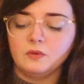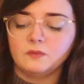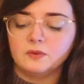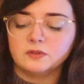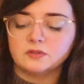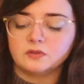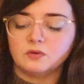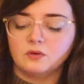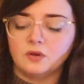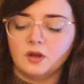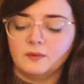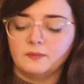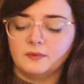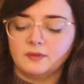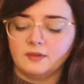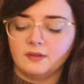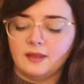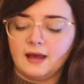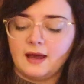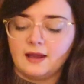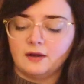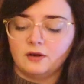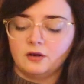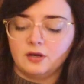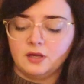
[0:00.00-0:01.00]
what's going on with
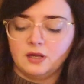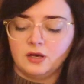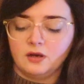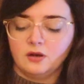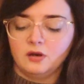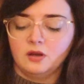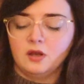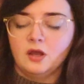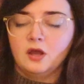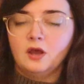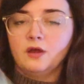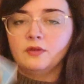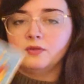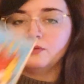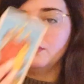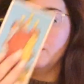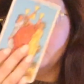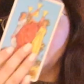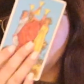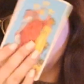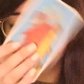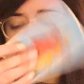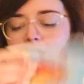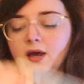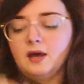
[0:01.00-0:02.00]
ladder here?
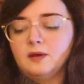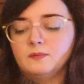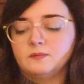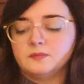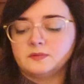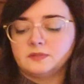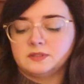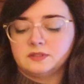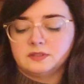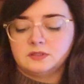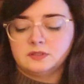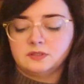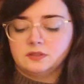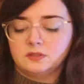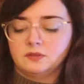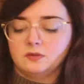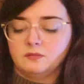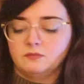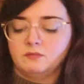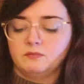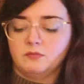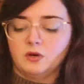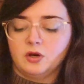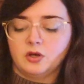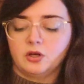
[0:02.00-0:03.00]
Three of
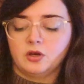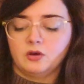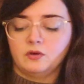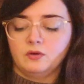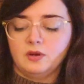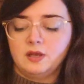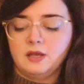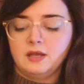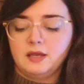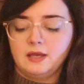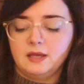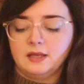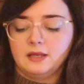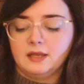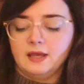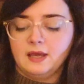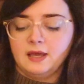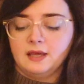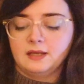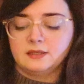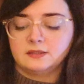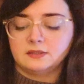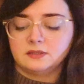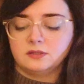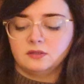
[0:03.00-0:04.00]
Cups, Mercury in
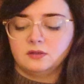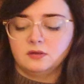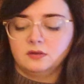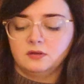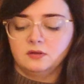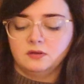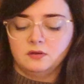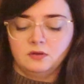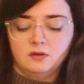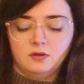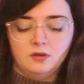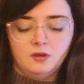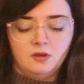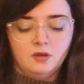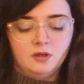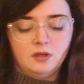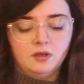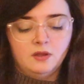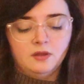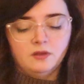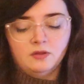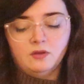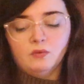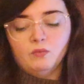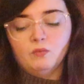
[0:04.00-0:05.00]
Cancer,
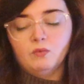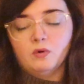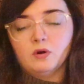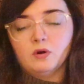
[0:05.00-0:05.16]
the